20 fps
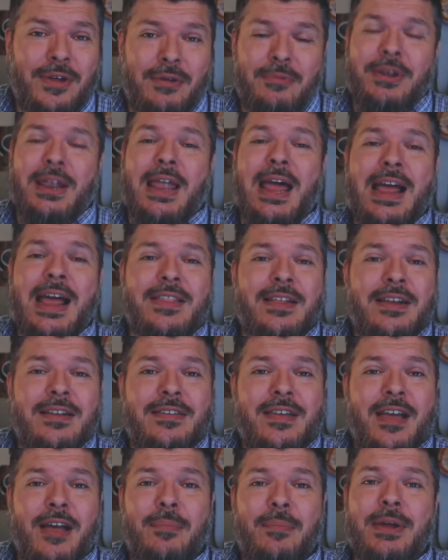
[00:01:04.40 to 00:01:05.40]
I'm glad that
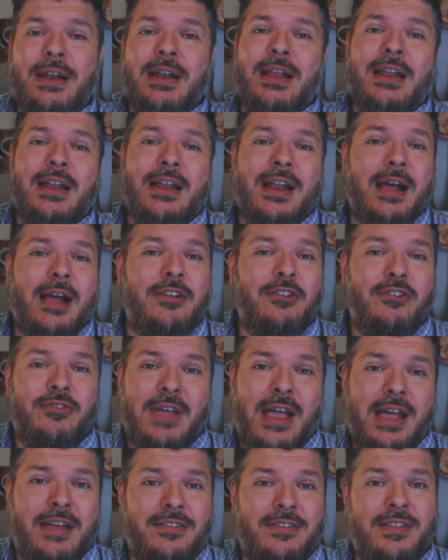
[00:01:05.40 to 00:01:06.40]
it's helping. And I just
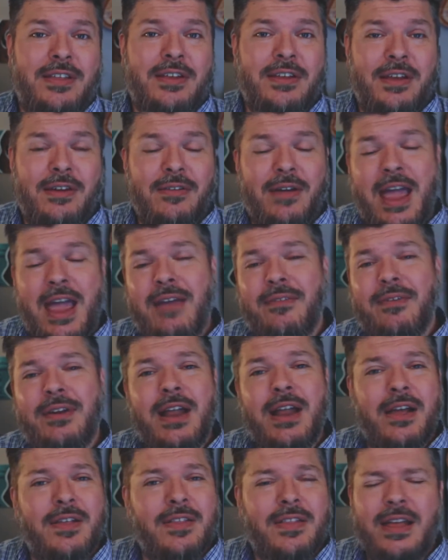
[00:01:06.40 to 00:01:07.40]
ask that every
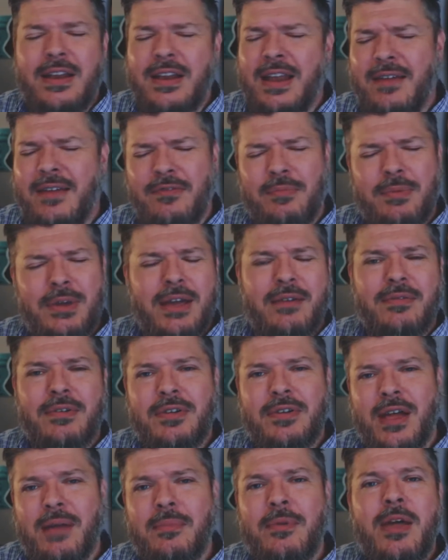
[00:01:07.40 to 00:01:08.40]
now, it doesn't have to be every
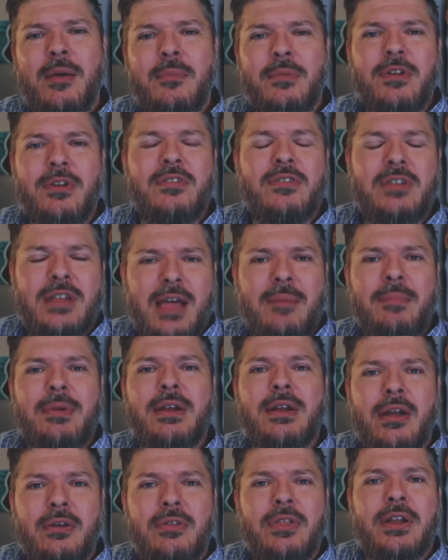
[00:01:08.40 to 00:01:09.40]
time, but just let me
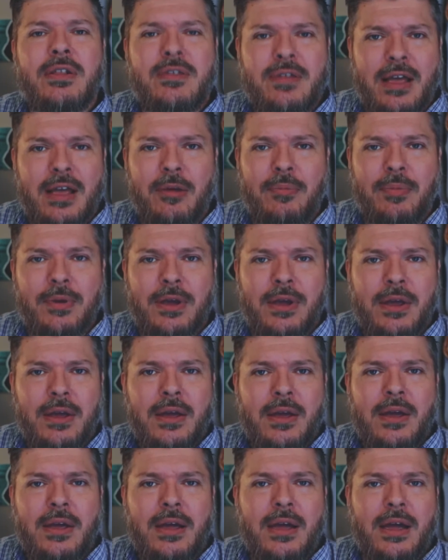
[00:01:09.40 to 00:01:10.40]
know that it's helping.
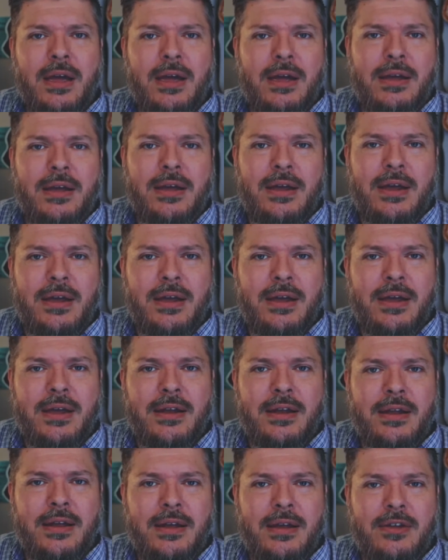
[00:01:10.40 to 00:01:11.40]

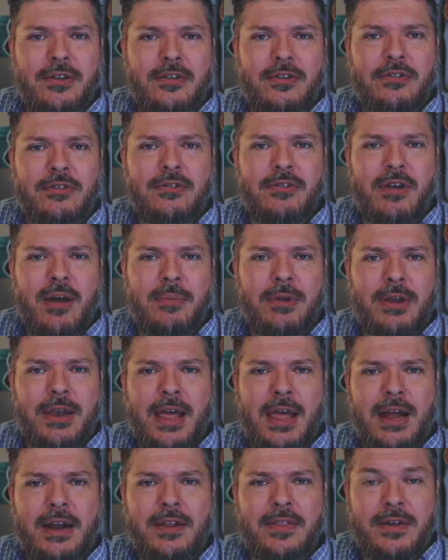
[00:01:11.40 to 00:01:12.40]
And just drop a
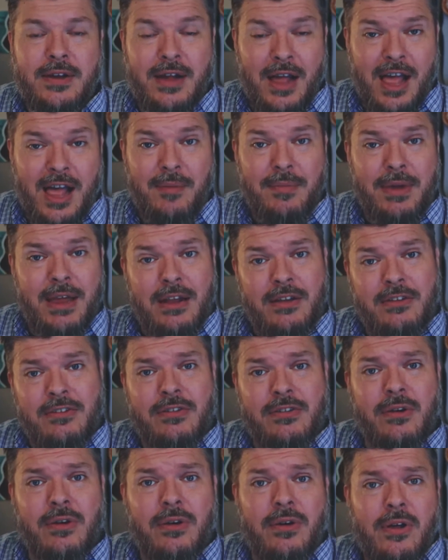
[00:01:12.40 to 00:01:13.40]
line in the
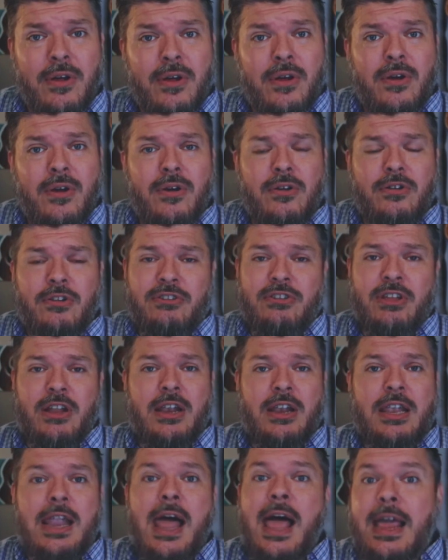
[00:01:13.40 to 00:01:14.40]
comments or just a
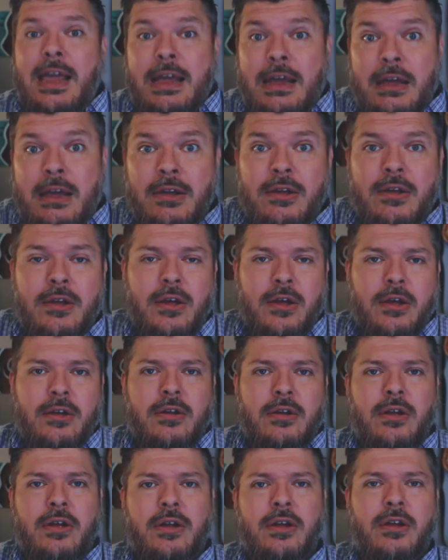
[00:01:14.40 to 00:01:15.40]
like
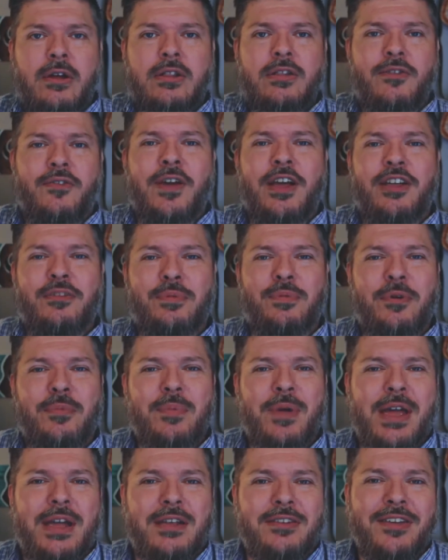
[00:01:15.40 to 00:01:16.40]
on the Facebook
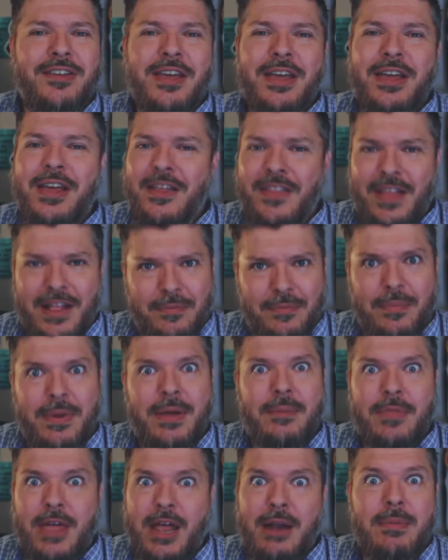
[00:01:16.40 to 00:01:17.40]
page, and
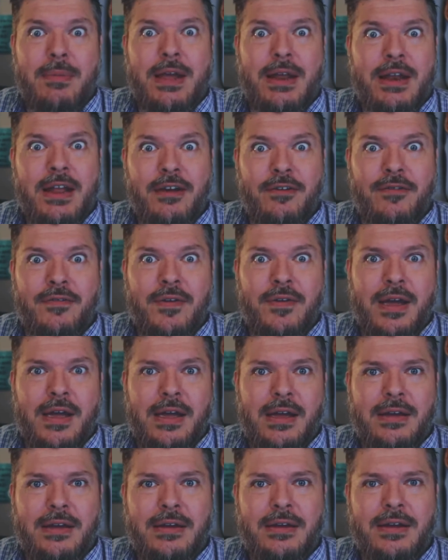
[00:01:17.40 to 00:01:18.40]
that'll be enough.
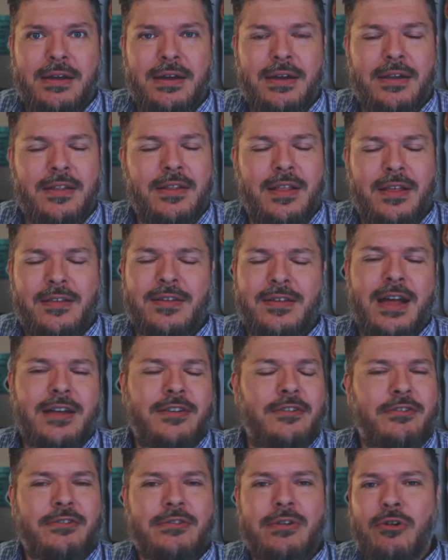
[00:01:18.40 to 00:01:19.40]
And that's not
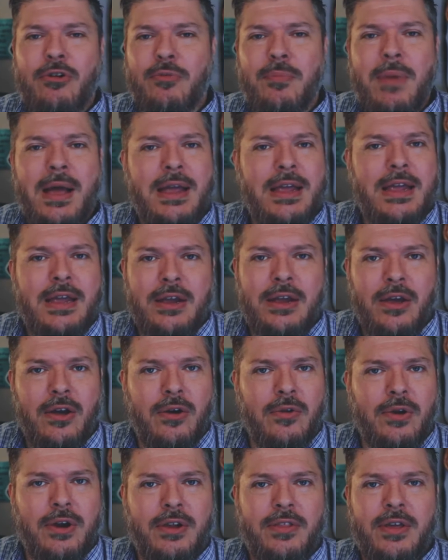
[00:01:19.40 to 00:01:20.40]
to stroke my ego
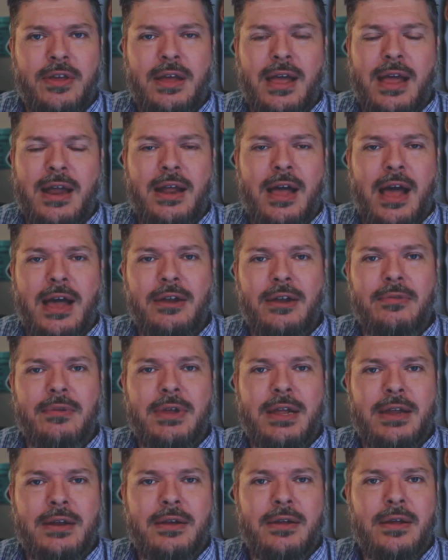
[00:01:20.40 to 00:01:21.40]
or anything. I don't
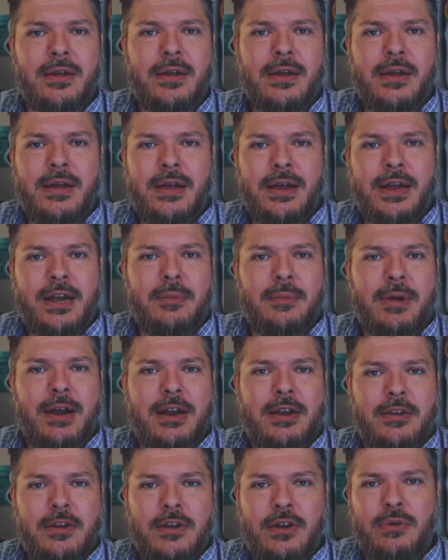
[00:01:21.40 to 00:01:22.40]
need
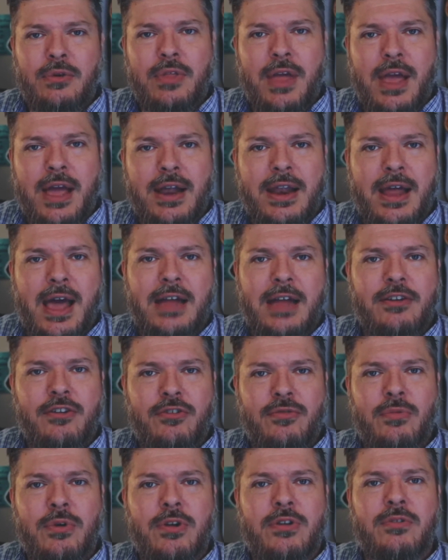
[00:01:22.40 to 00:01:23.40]
anybody to do that. I
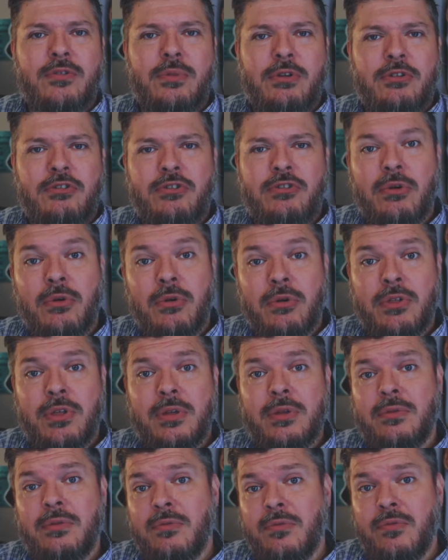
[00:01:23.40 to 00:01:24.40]
just want to be sure
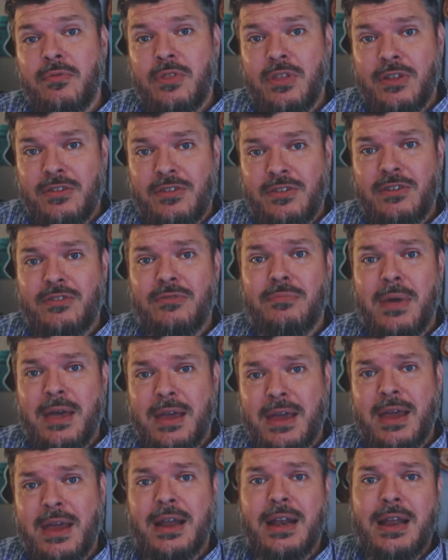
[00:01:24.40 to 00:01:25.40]
that this is
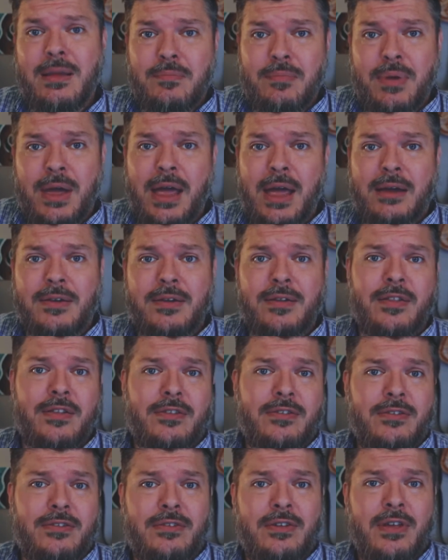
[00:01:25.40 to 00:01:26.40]
making an impact, and
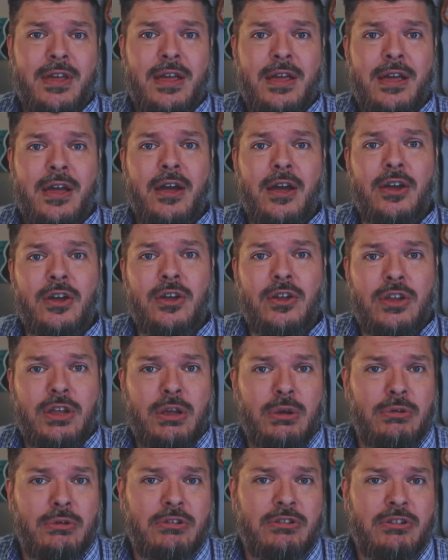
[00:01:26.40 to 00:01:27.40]
this is a good
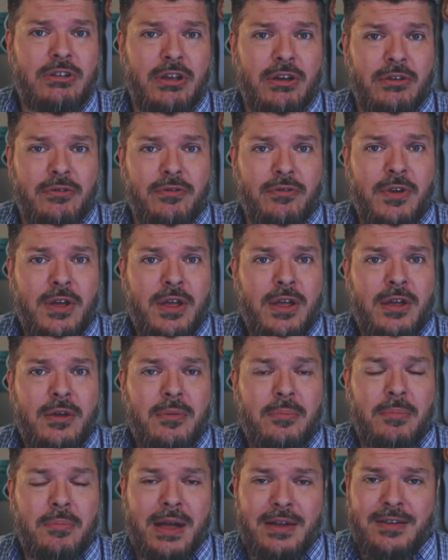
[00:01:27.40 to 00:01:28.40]
use of
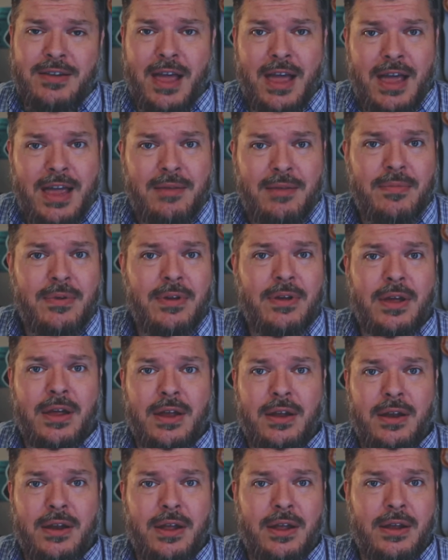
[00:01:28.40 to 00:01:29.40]
my time
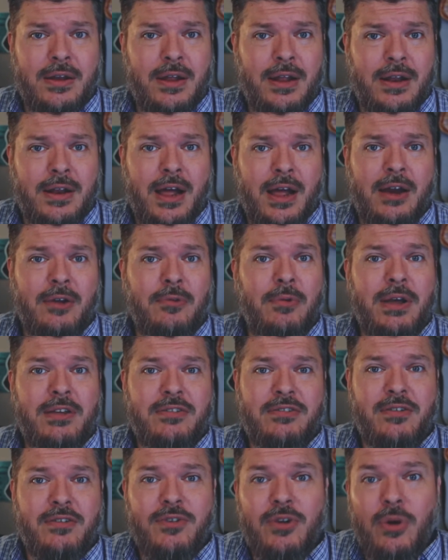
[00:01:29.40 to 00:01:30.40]
and not a
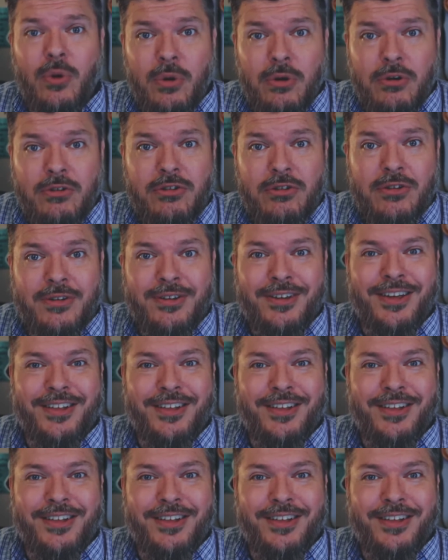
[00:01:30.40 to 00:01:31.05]
waste of yours.